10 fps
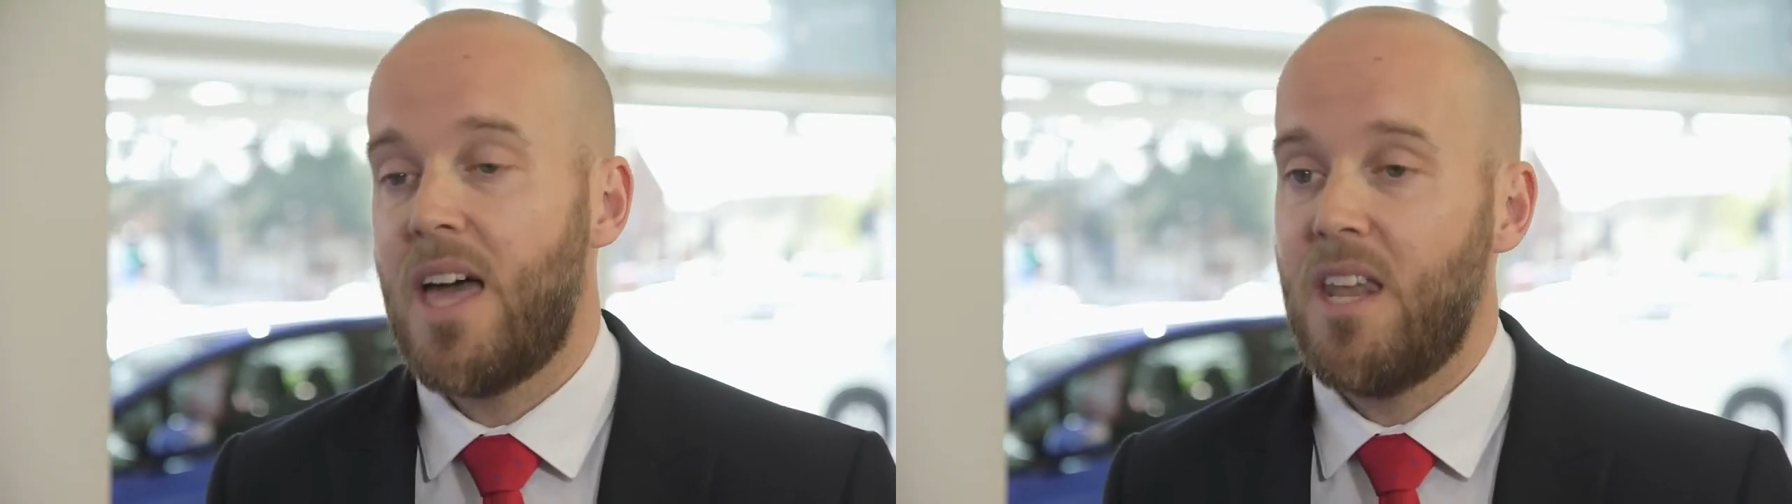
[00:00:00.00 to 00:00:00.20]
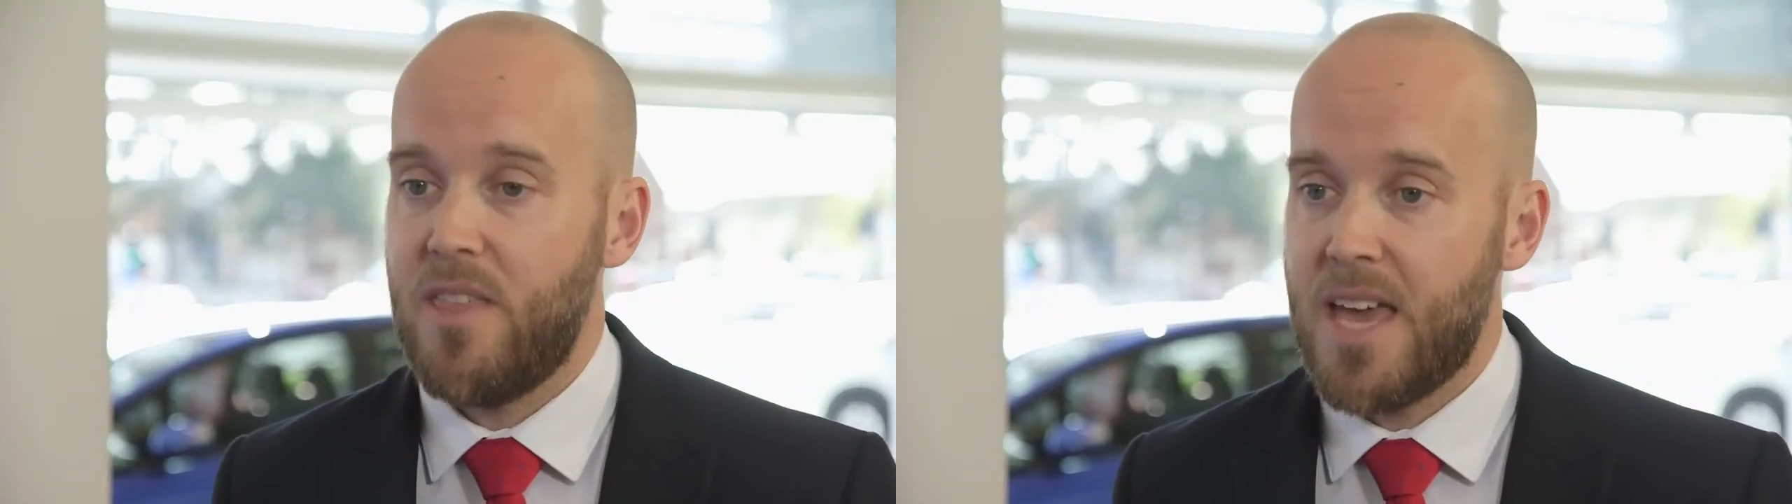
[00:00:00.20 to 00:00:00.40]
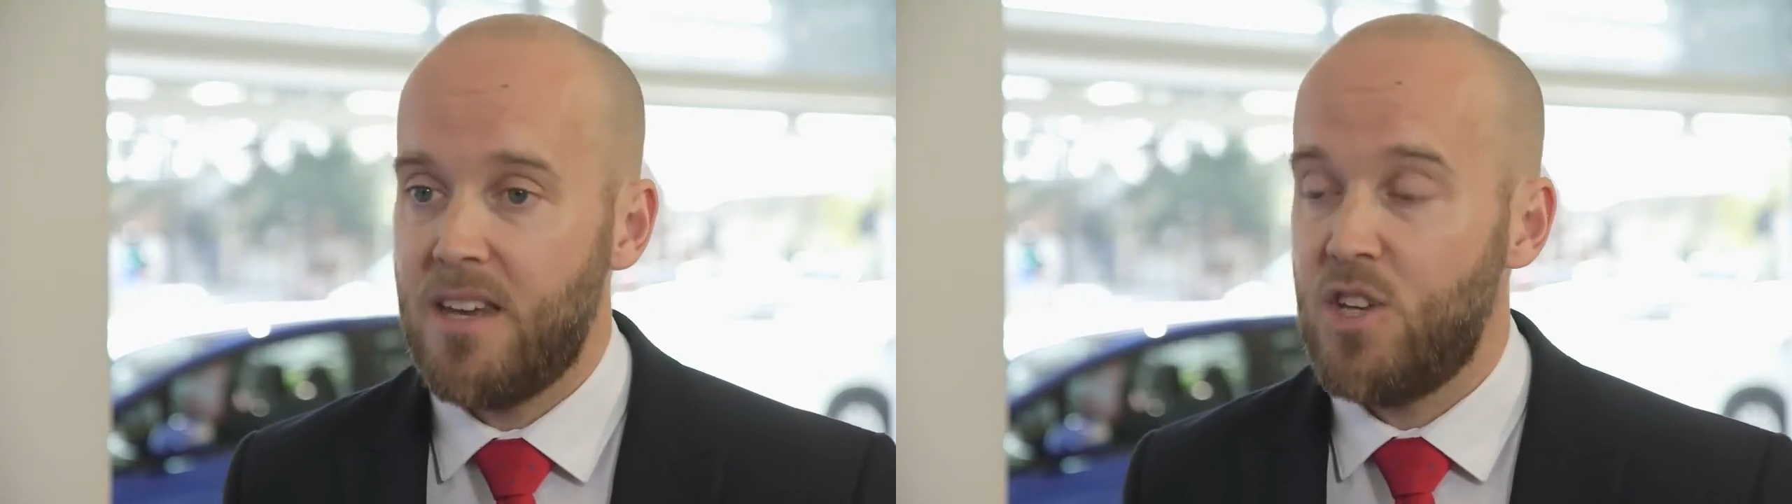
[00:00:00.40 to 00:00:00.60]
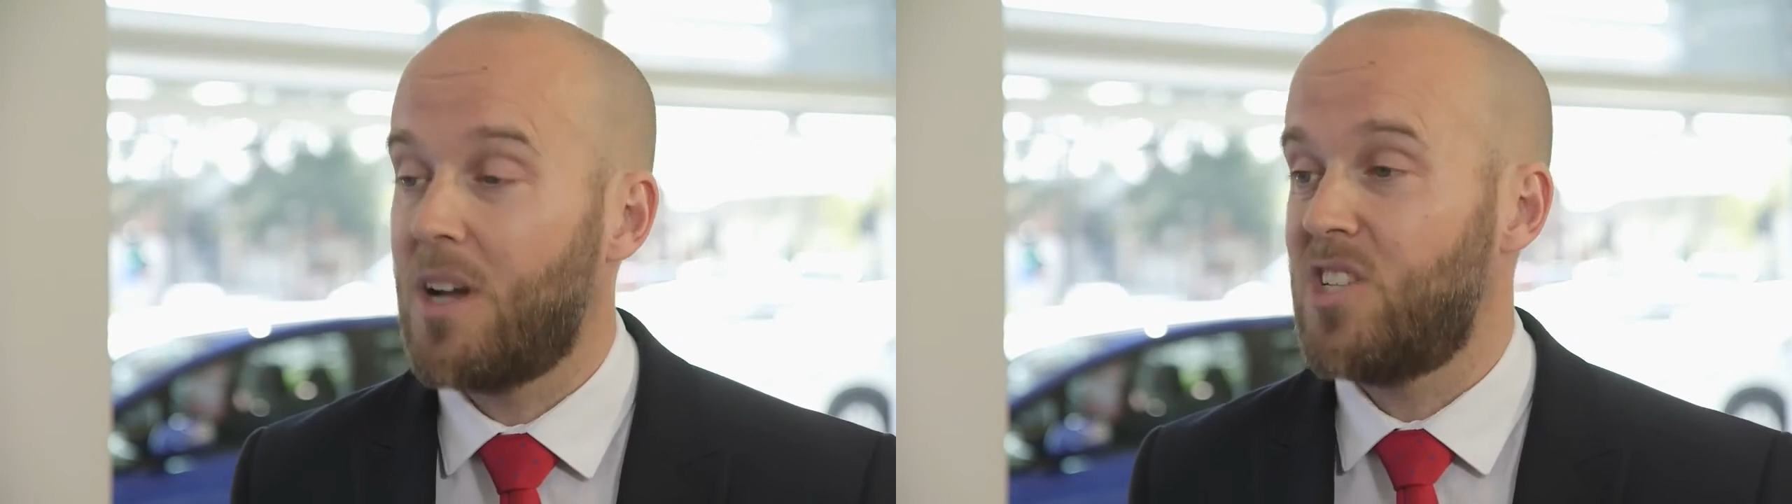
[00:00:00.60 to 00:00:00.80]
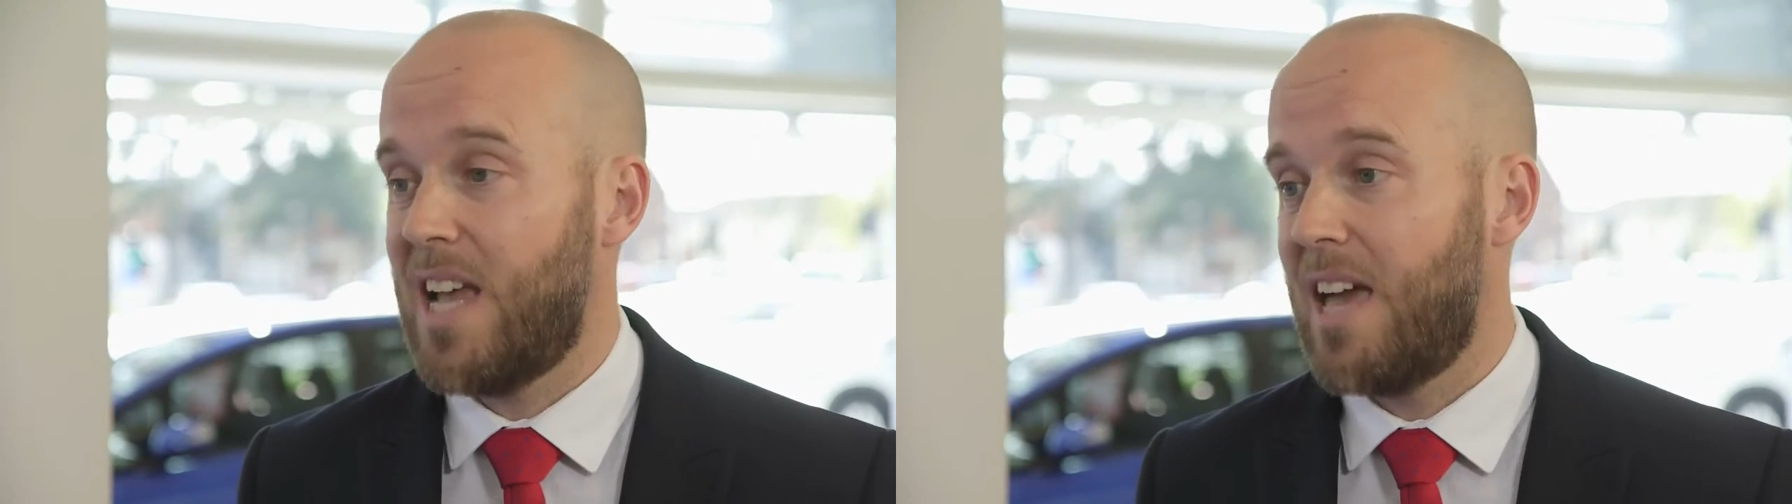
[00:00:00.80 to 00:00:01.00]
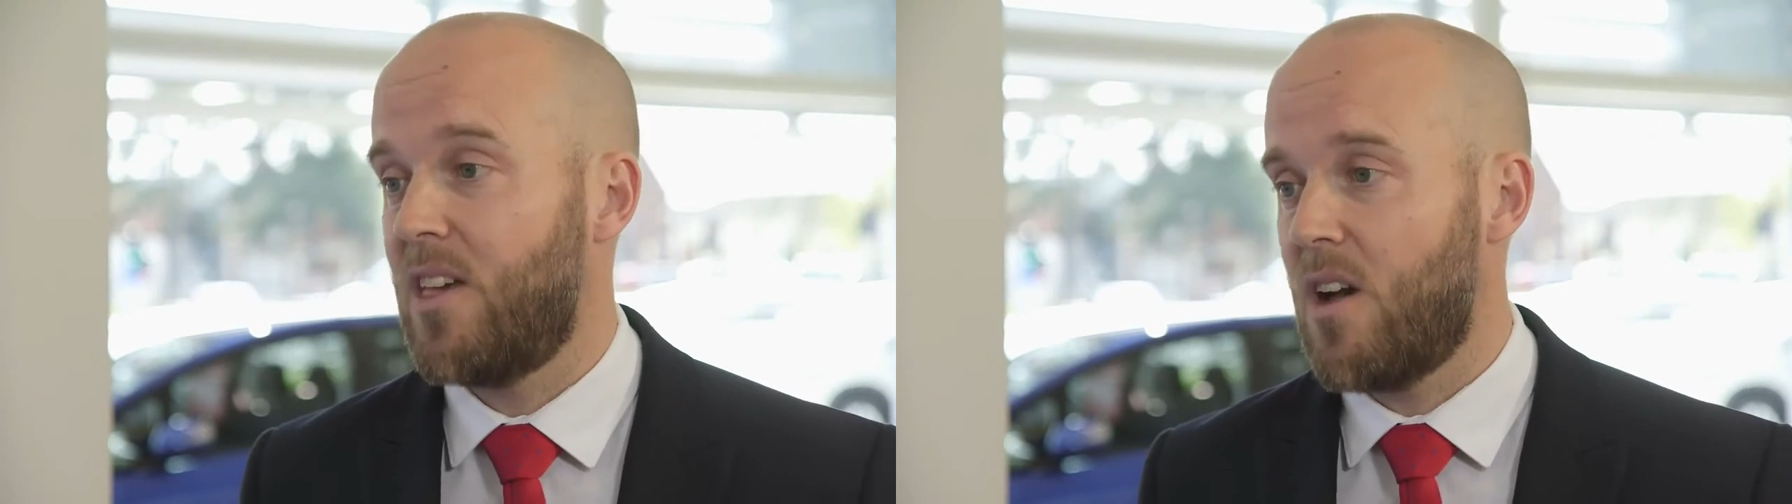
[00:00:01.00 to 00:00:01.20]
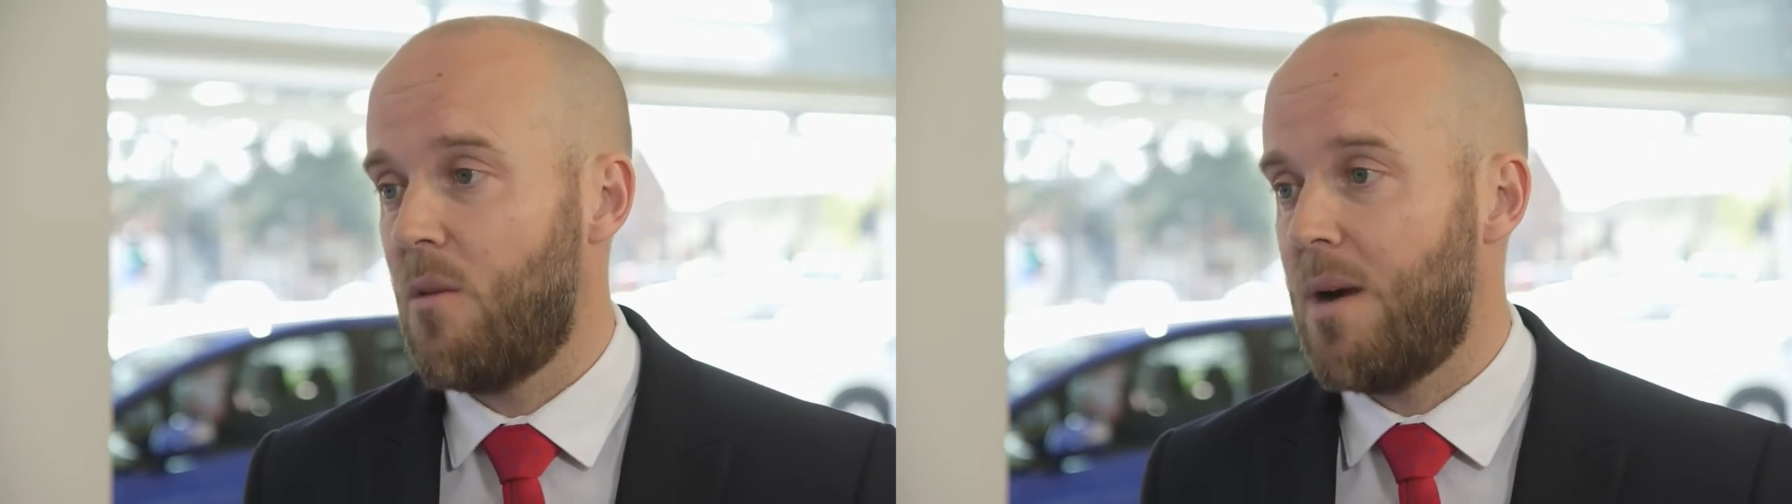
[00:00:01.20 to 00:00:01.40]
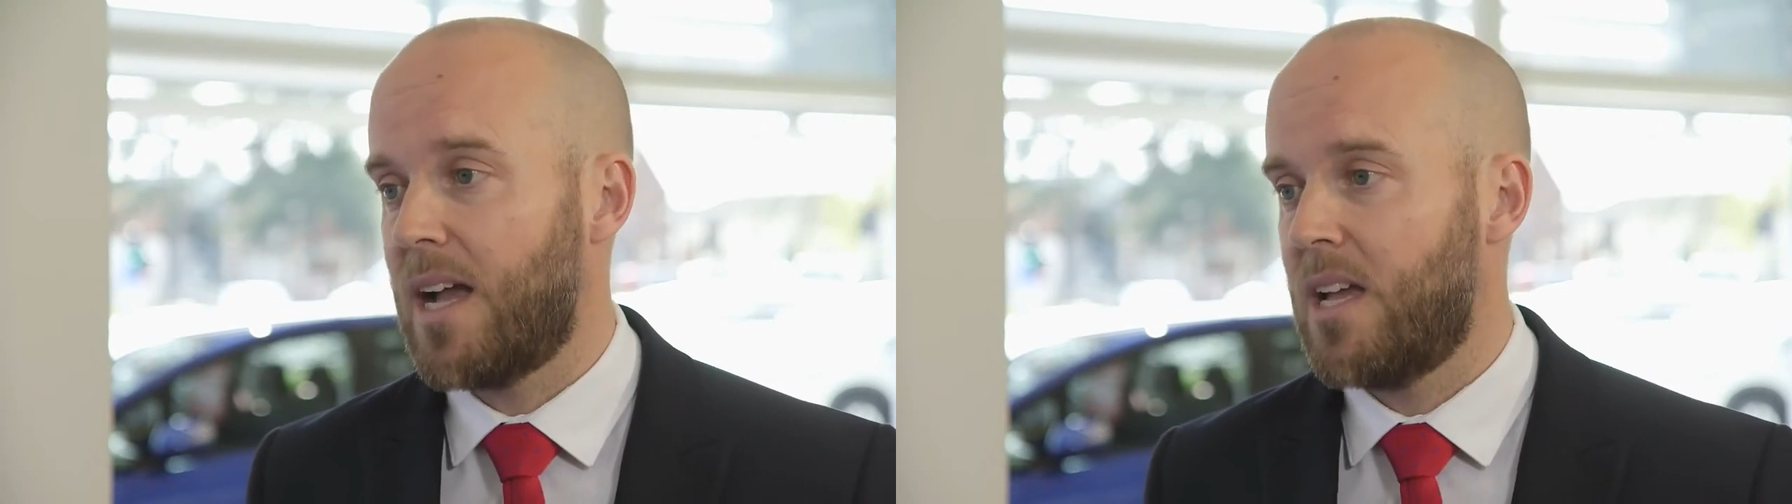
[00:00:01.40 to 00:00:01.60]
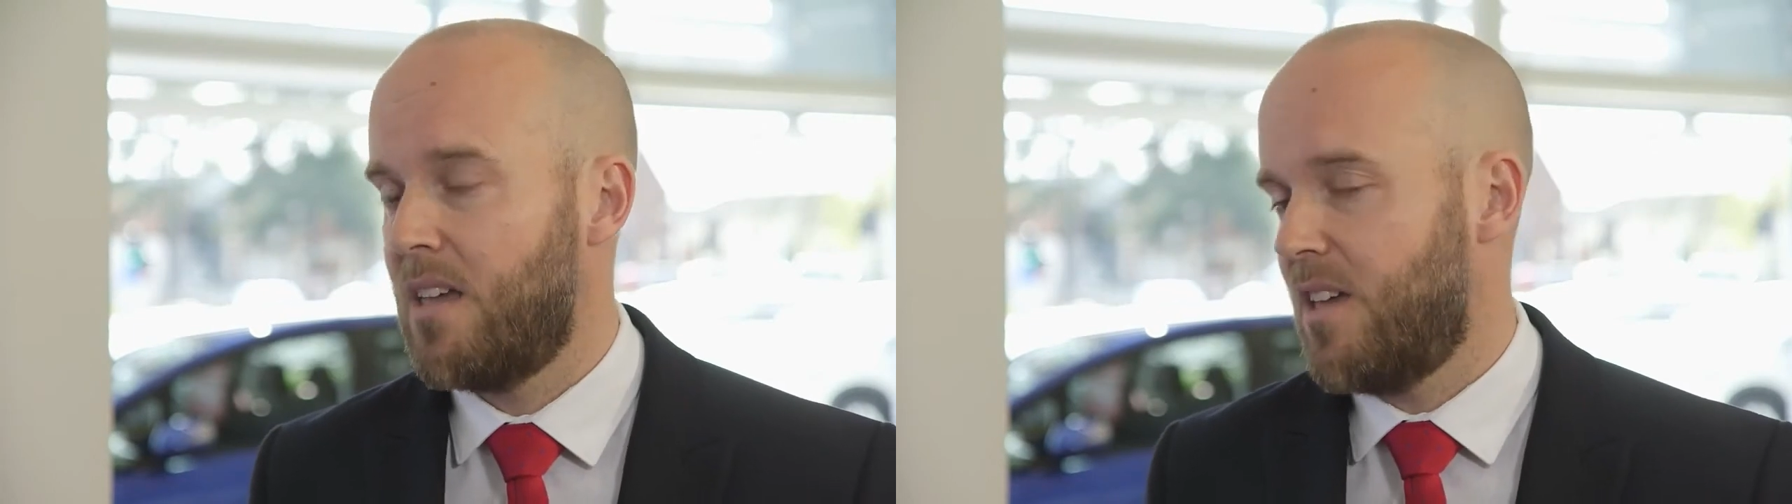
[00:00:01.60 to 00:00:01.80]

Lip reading: and at the end you actually hand the car back.